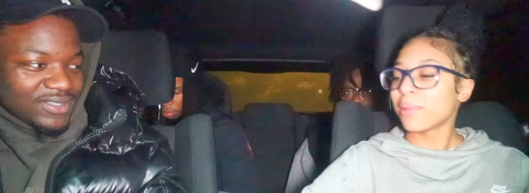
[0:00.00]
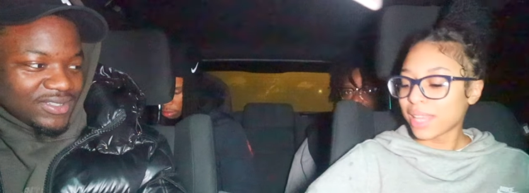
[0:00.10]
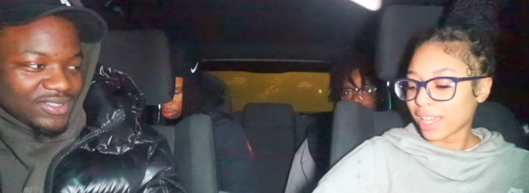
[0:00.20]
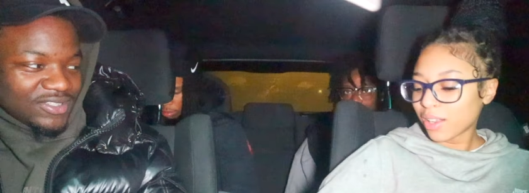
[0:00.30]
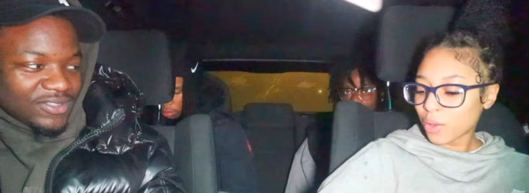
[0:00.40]
Speaker 1: but
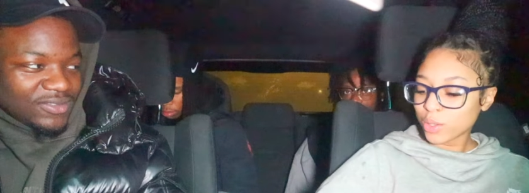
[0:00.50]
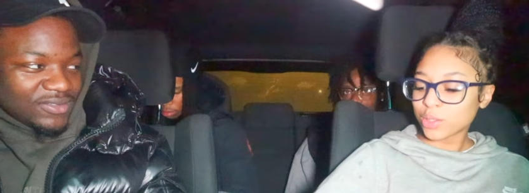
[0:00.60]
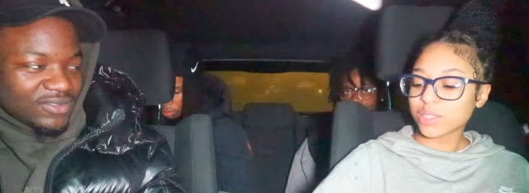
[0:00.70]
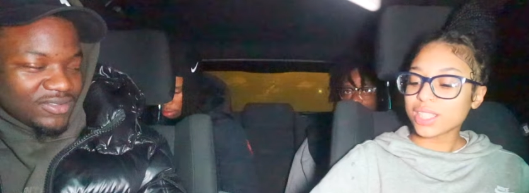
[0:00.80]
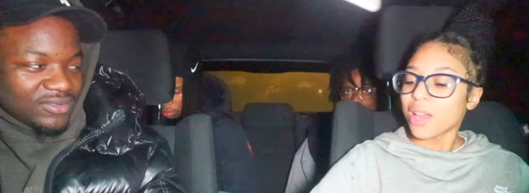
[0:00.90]
like, all this
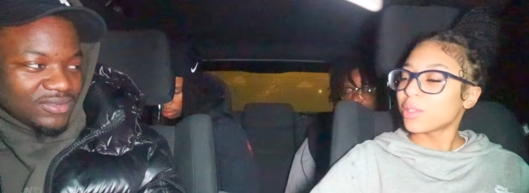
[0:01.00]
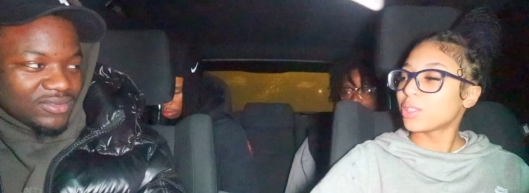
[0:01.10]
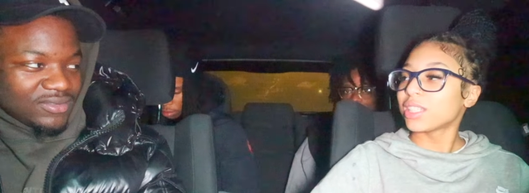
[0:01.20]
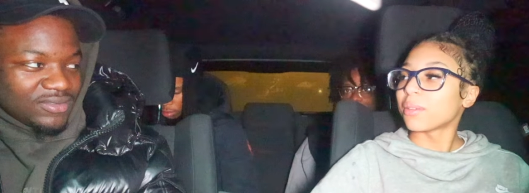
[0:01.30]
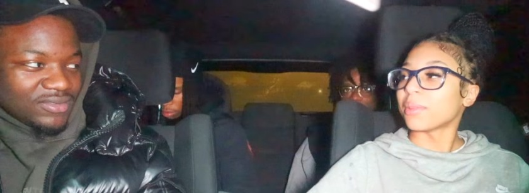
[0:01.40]
aside, what do you
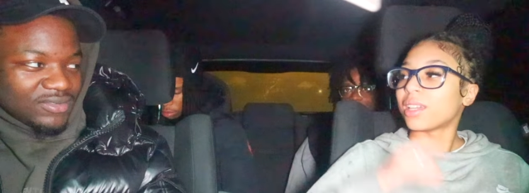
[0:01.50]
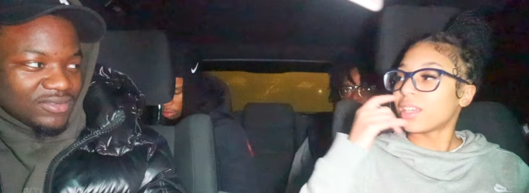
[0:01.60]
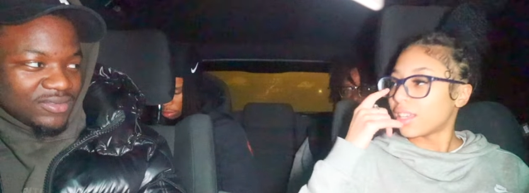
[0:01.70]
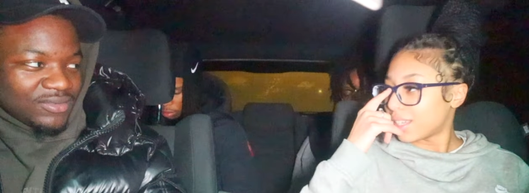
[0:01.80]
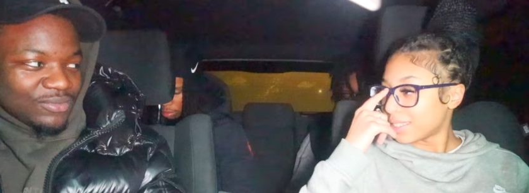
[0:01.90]
think of me?
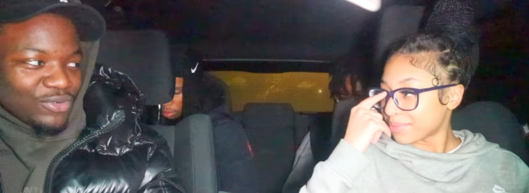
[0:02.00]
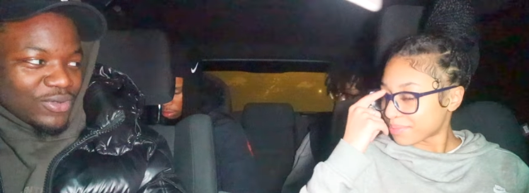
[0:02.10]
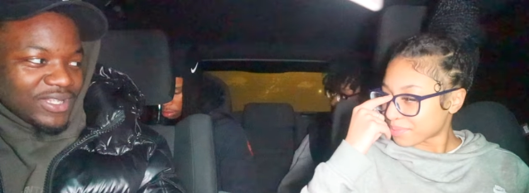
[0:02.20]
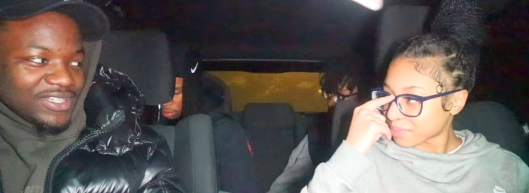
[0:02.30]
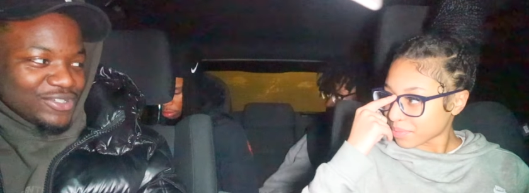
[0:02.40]
What do
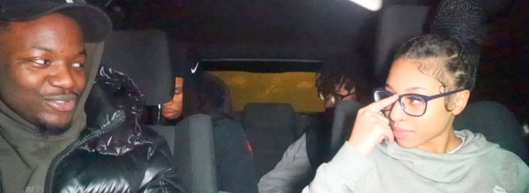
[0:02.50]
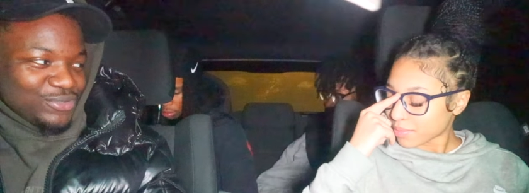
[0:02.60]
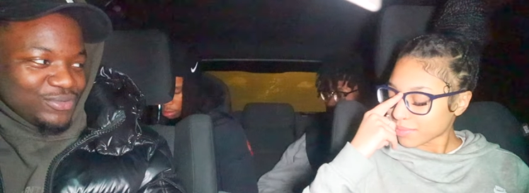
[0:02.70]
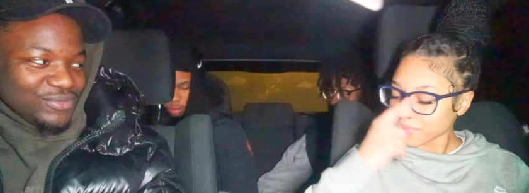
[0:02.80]
I think of you?